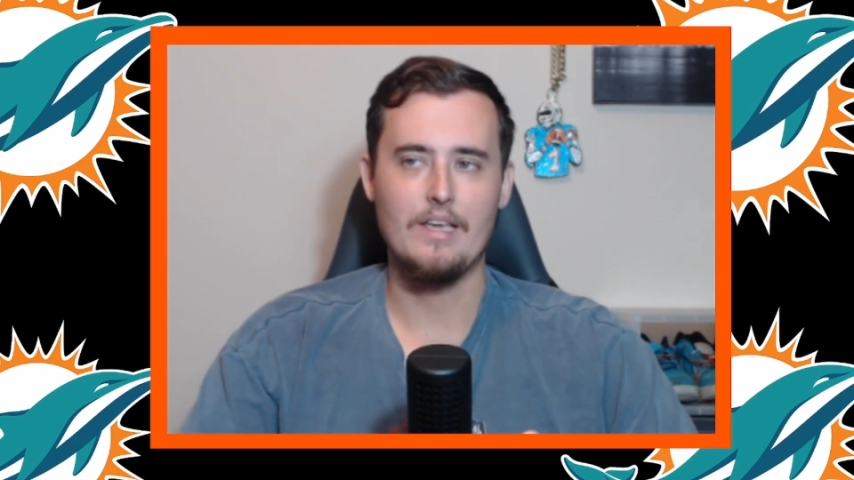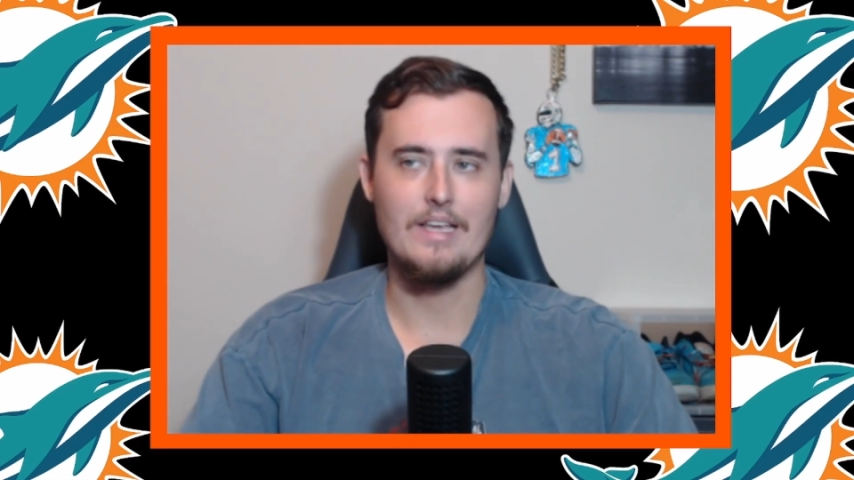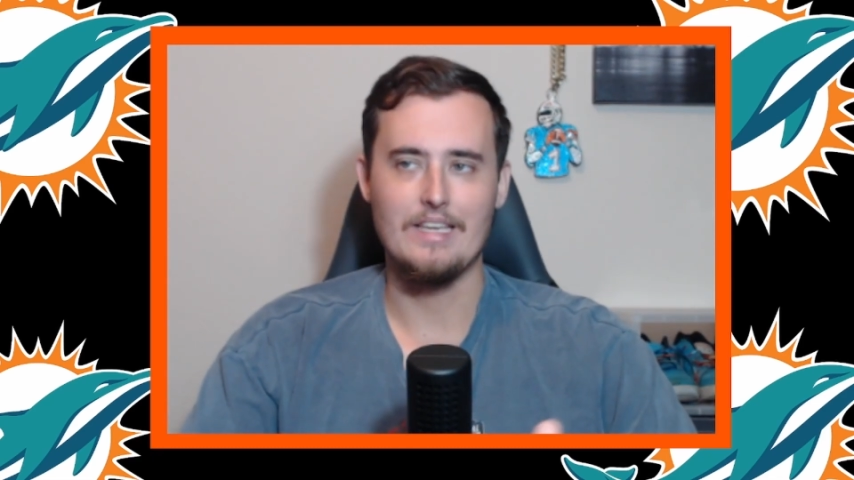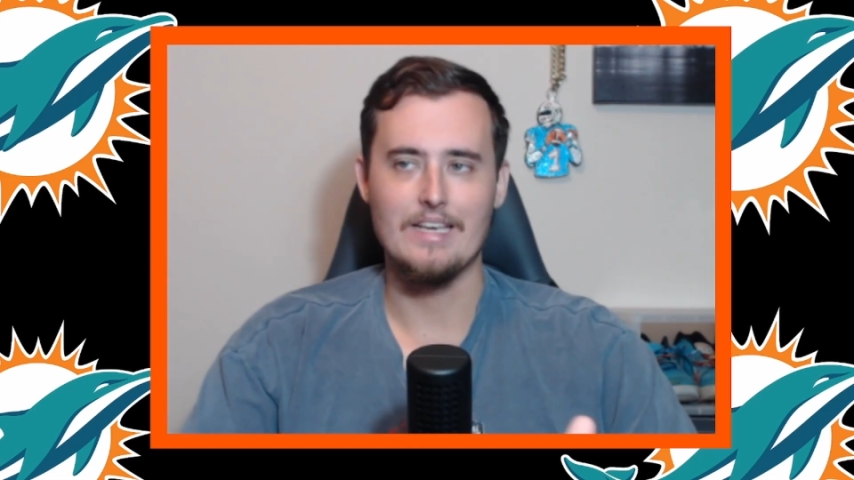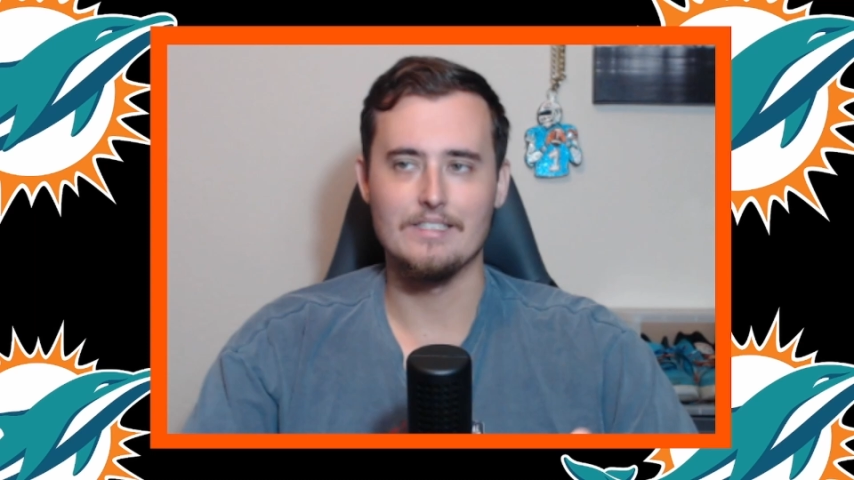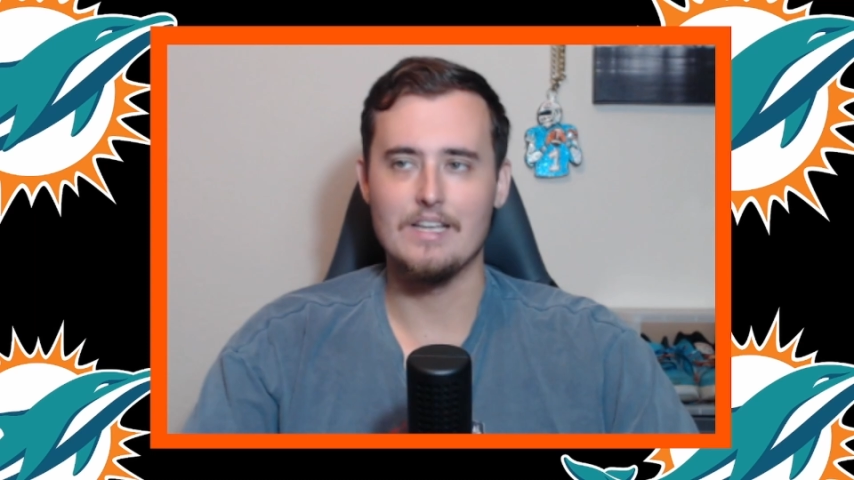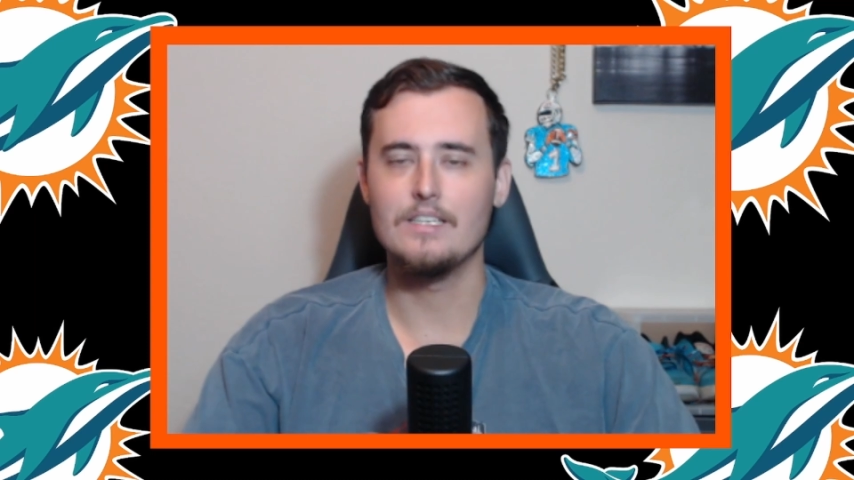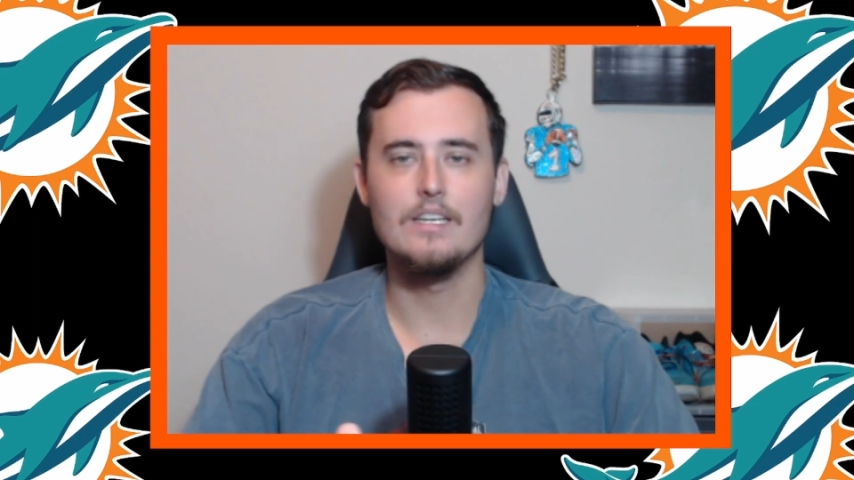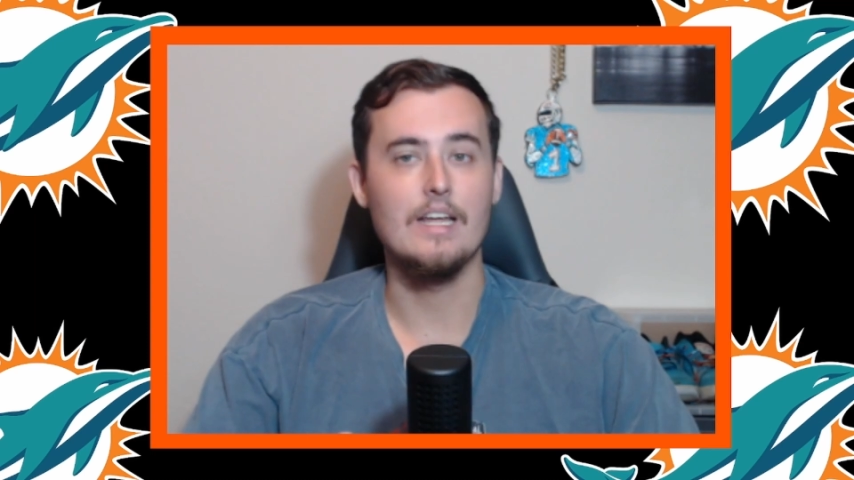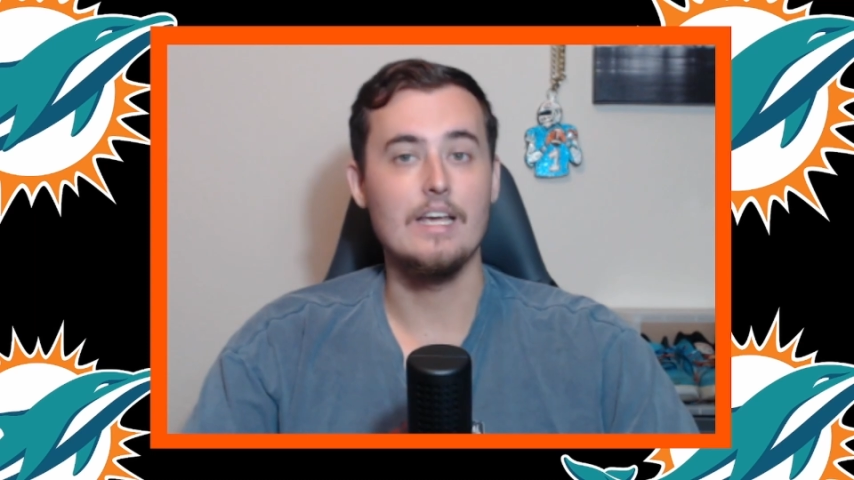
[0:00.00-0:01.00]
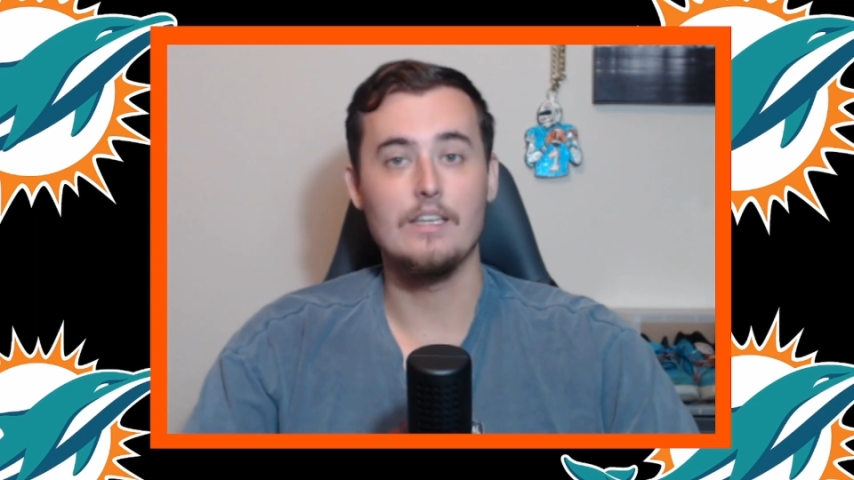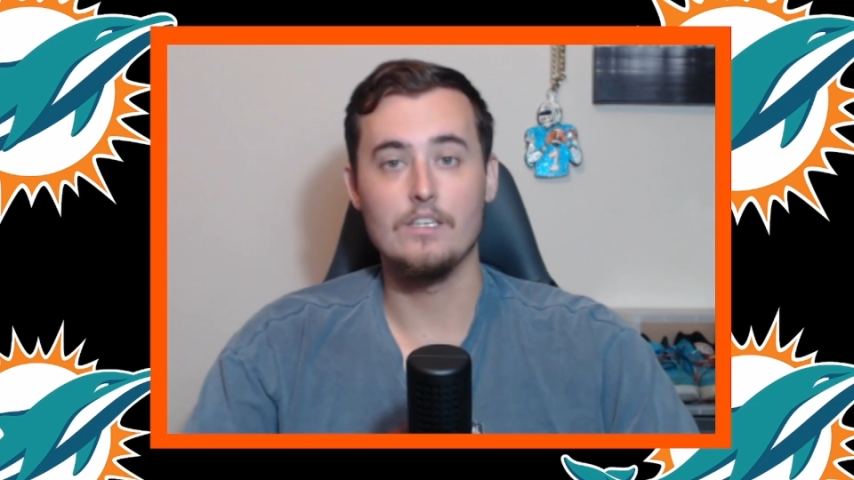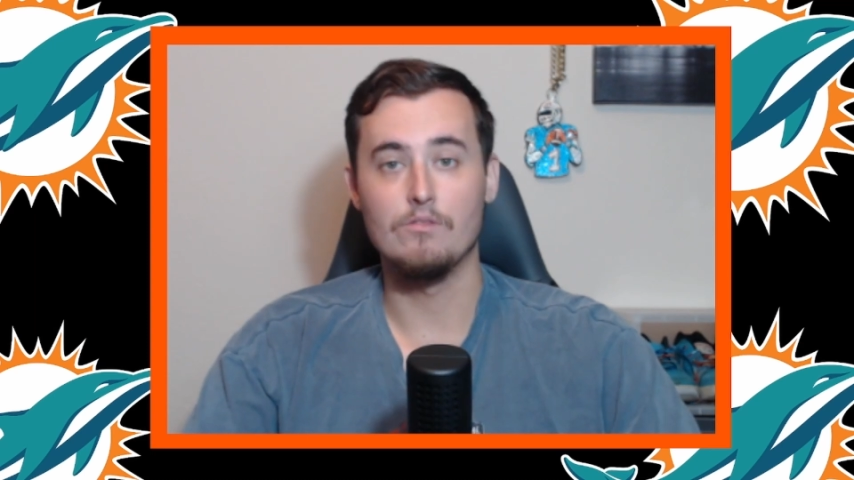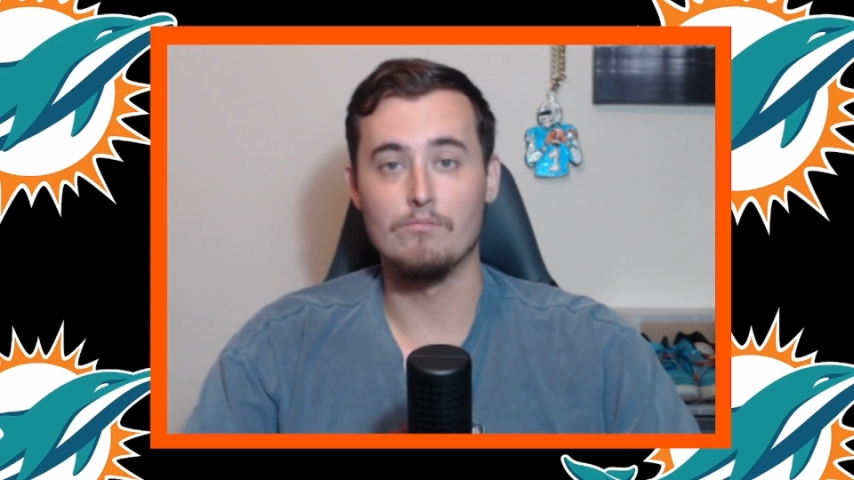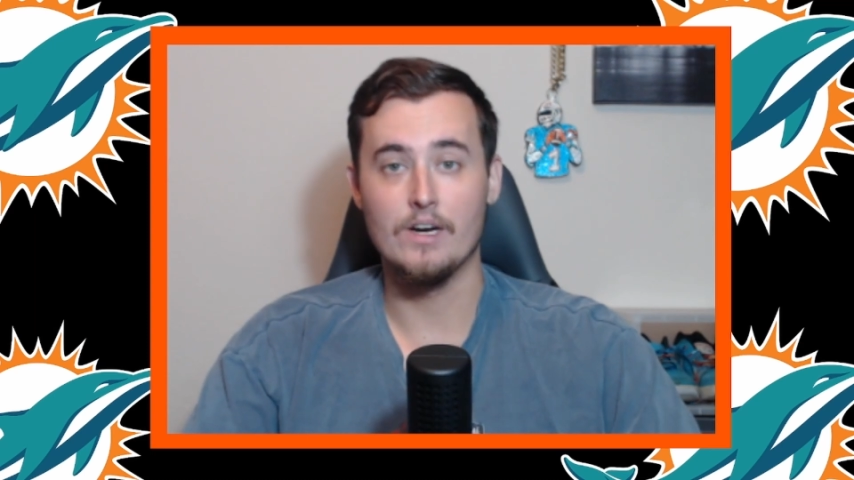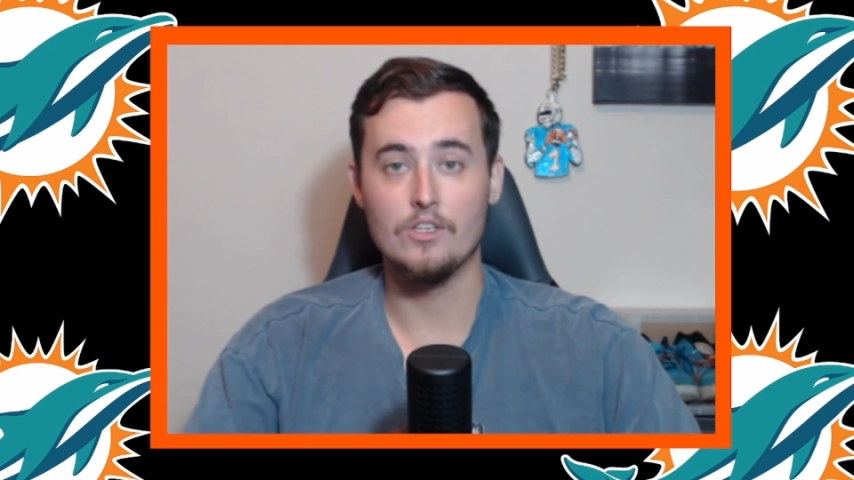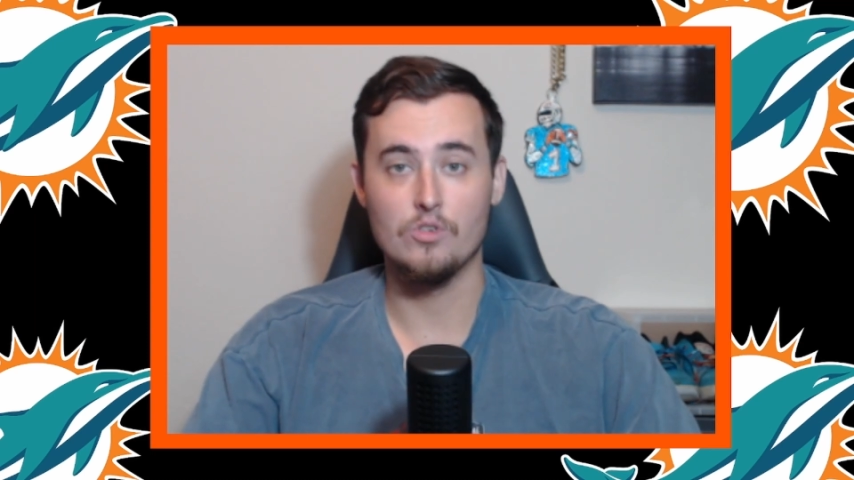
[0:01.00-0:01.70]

and he has not done anything to impress